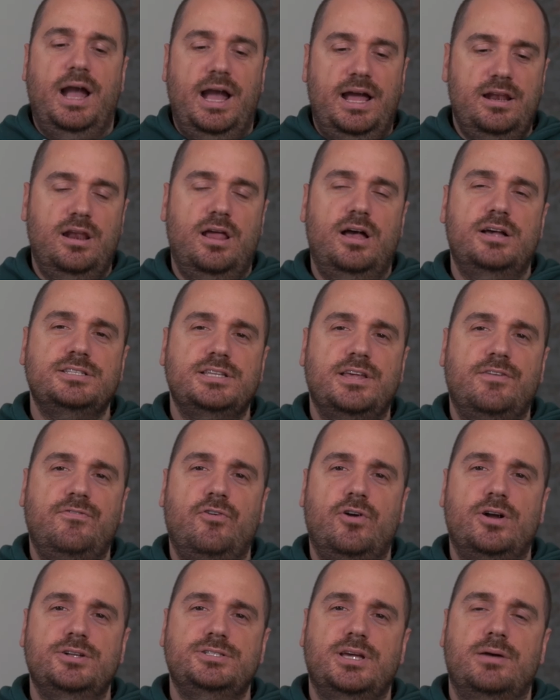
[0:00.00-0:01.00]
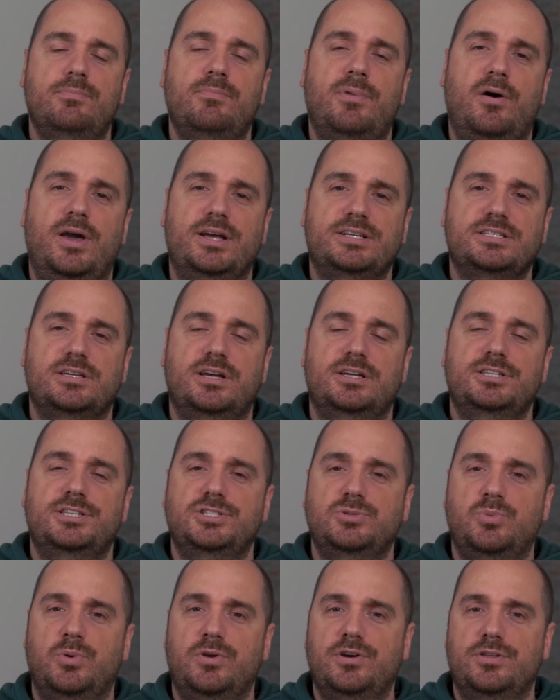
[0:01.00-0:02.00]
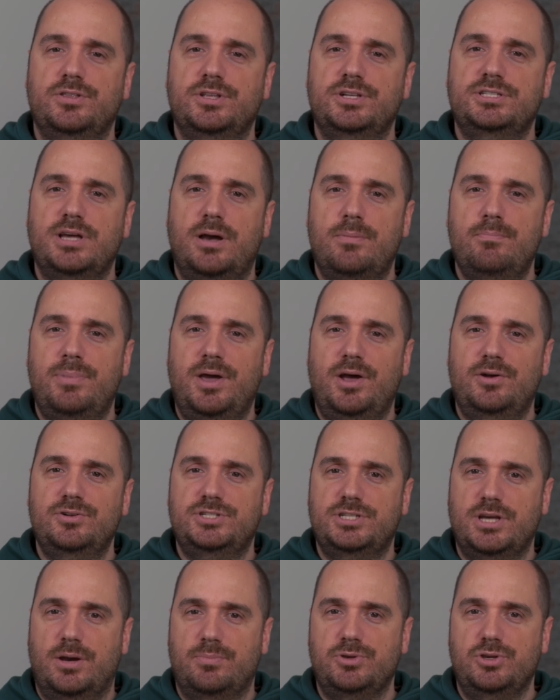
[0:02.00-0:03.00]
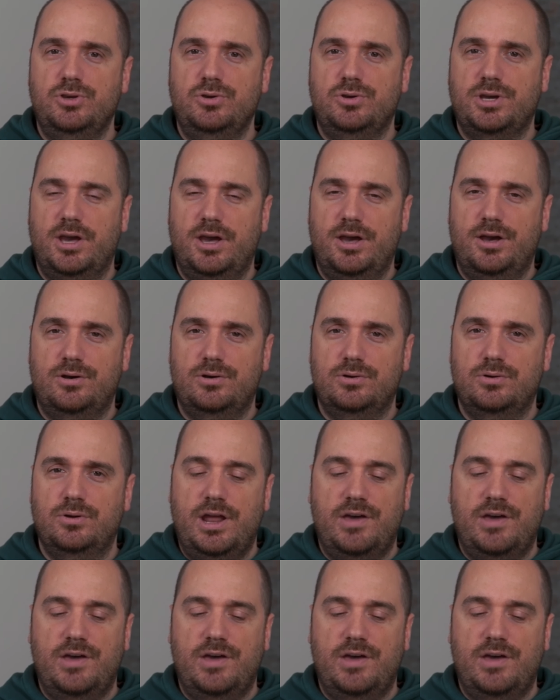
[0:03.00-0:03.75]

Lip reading: And lastly, for our dumbbell exercises, we got the dumbbell W curl.